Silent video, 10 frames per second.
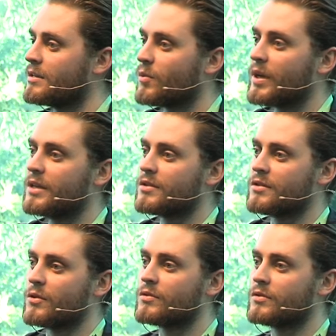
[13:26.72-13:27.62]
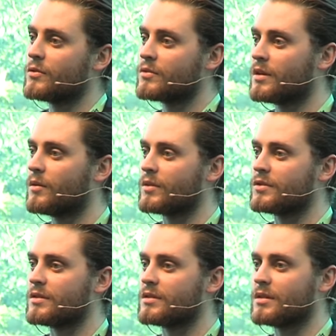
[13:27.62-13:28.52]
Swedish snusdosa,
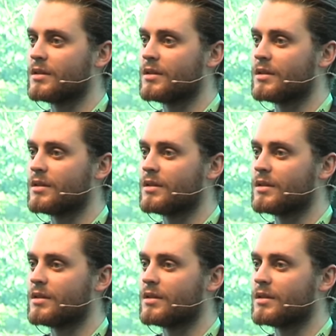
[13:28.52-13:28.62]
which is